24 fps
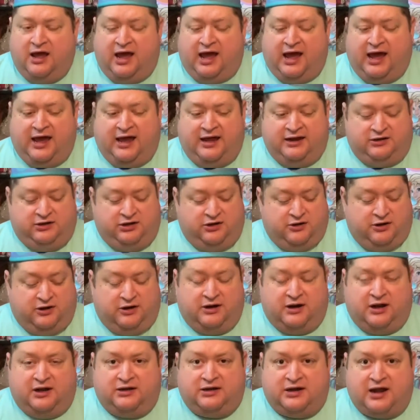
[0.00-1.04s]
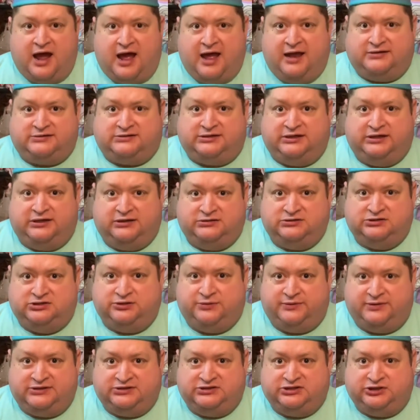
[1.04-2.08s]
and you're not
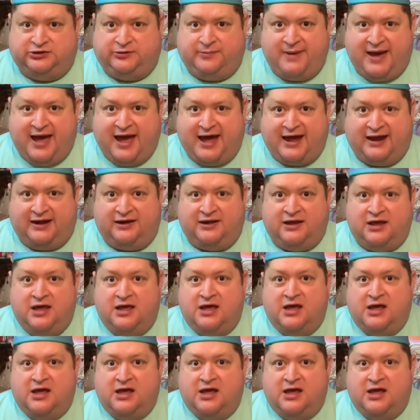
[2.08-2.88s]
doing too bad.